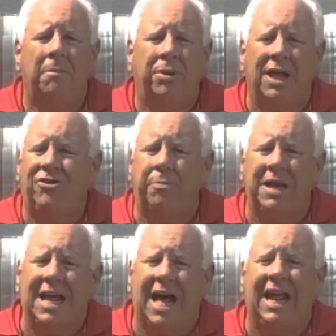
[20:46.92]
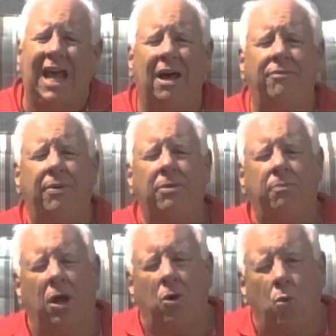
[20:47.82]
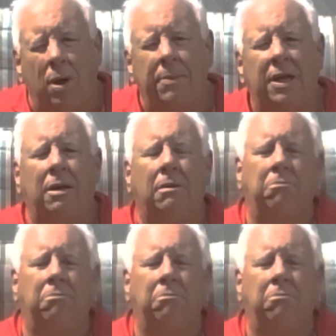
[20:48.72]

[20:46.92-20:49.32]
Plants may not have equipment